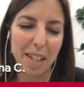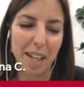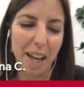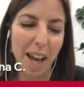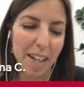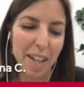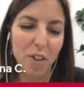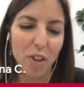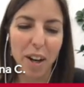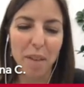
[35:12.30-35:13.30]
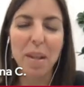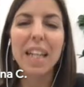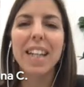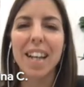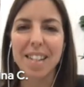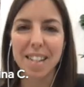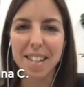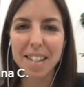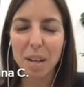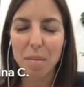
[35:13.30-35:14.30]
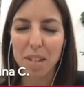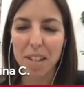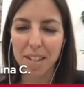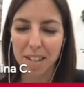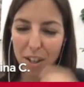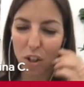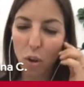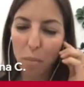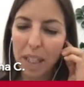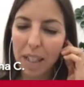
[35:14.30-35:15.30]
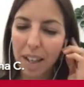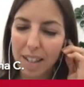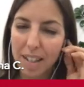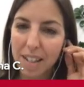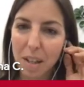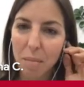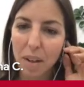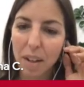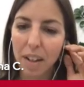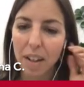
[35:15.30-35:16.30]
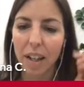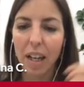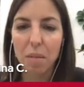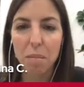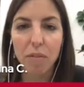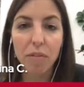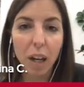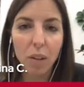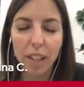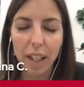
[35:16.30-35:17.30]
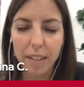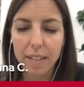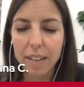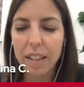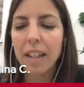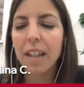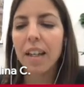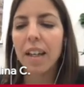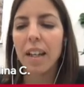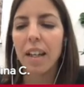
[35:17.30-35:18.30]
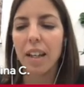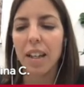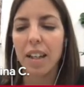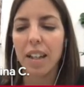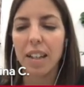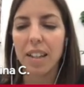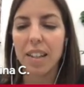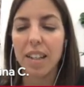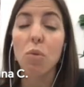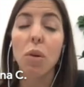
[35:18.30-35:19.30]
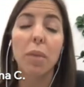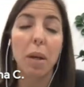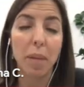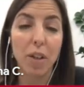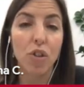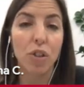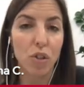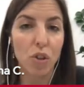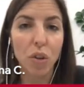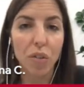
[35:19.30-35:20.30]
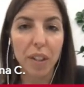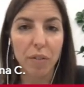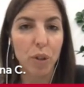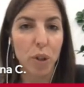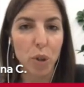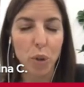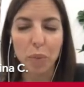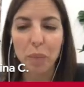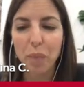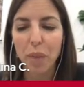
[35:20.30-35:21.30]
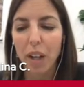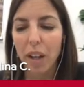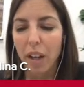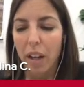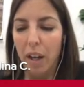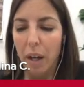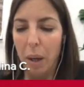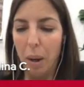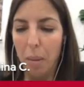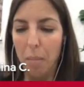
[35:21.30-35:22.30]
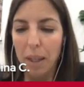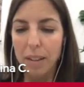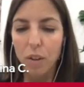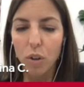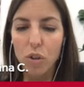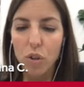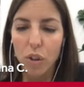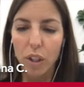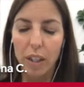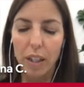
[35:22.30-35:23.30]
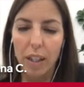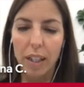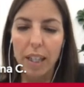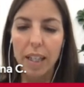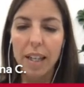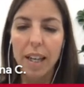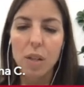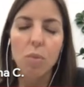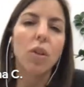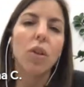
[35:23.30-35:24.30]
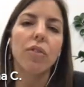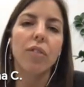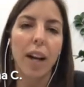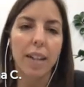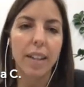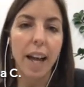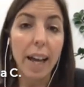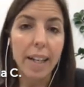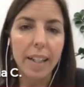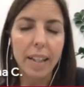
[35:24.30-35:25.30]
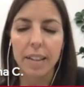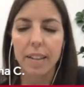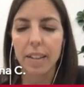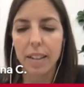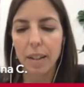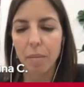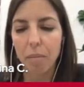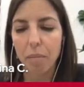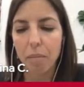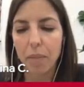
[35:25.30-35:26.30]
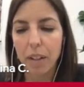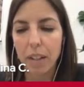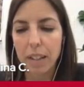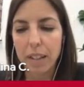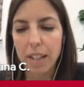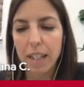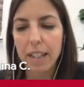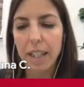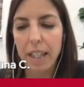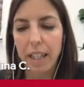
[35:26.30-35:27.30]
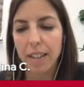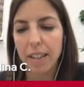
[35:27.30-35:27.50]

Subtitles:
any or a MIlli-LEnses system, since no MIlli-LEnses system has been found yet, this will be a major discovery for sure. But also, in case we don't find any, still the